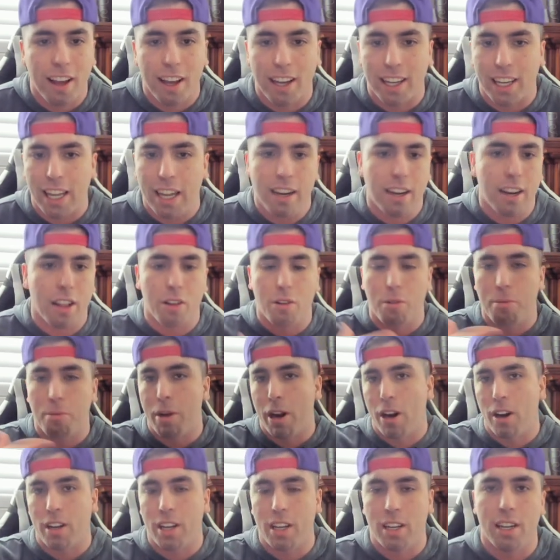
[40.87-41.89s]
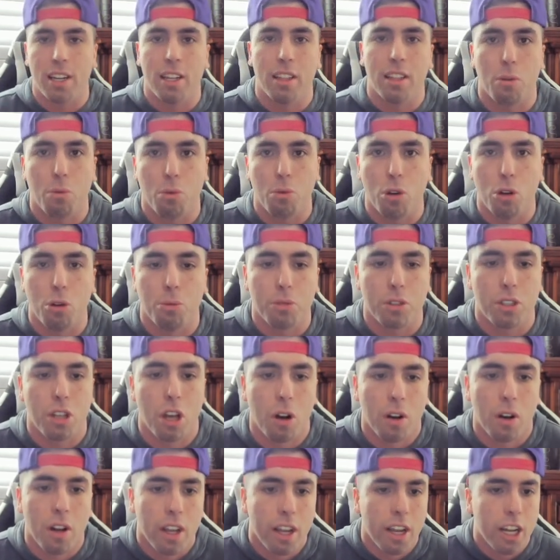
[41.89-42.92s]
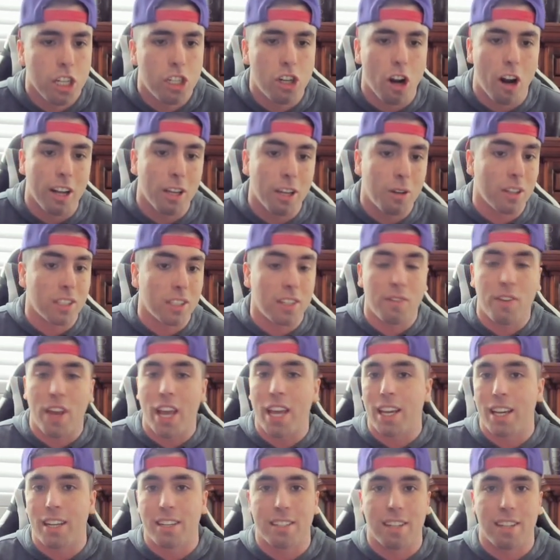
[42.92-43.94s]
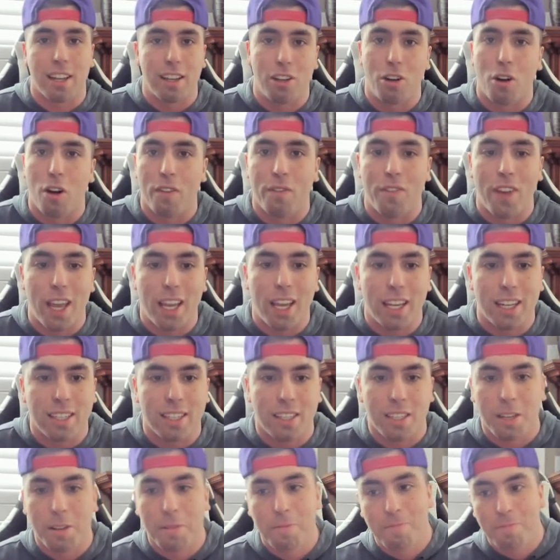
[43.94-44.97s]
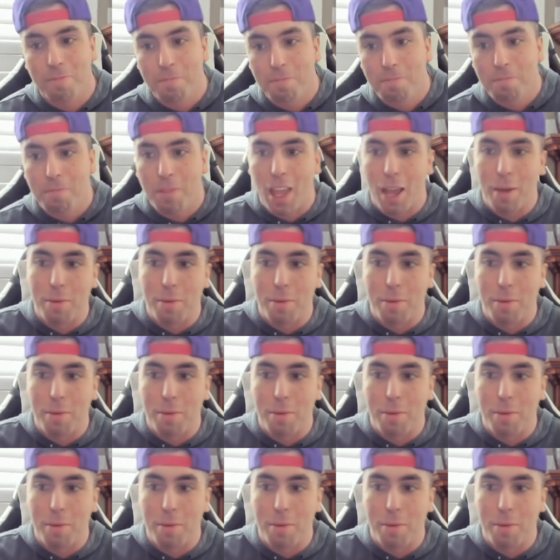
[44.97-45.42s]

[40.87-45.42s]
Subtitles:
get another American in the room. So Johnny Quick to Vegas. You know what? Vegas, I